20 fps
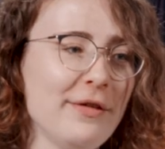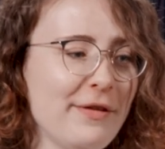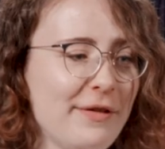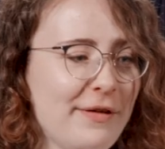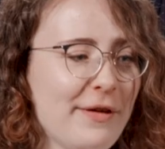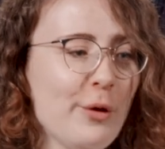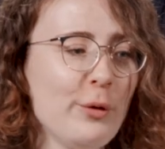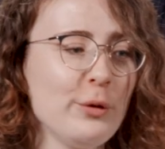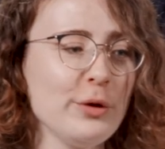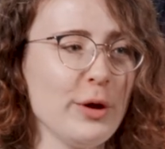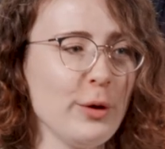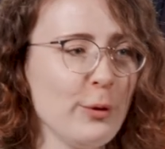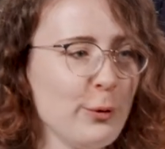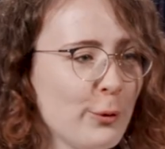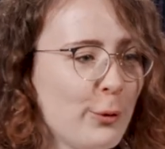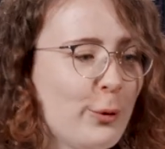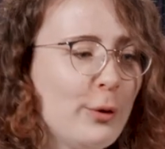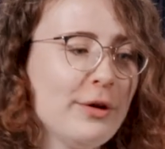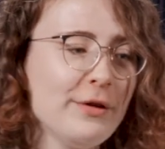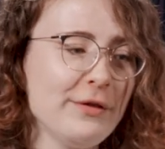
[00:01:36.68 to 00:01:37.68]
You can still use
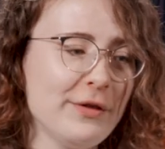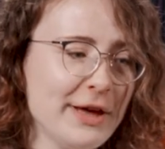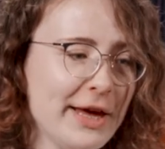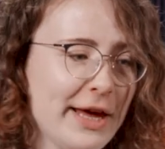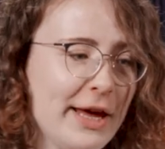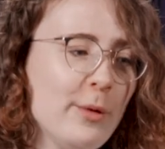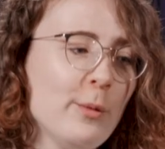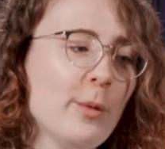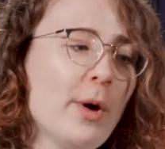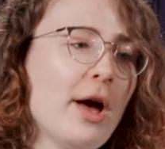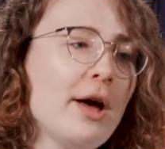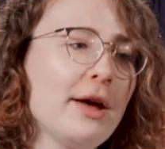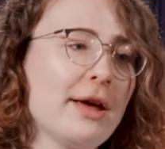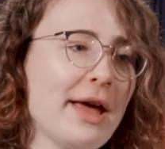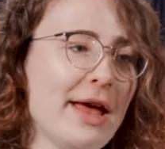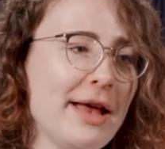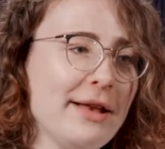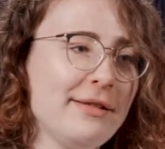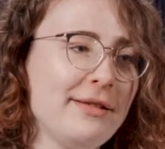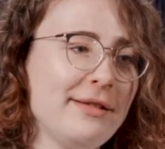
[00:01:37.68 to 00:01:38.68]
all of the keywork
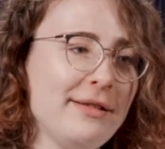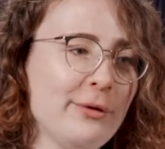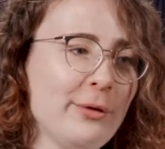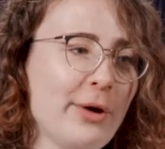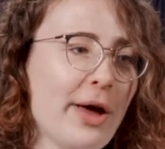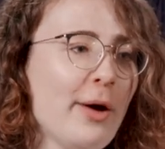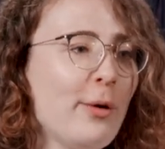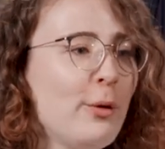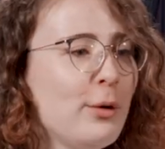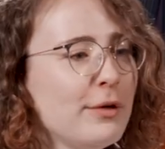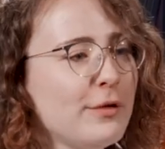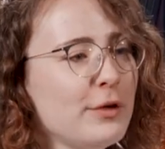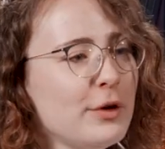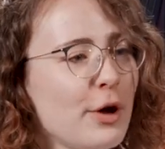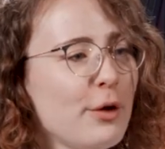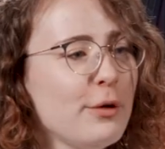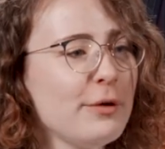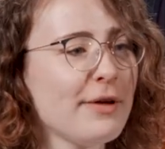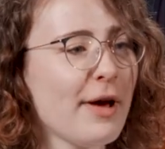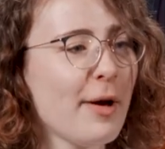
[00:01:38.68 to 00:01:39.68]
and still get all of the notes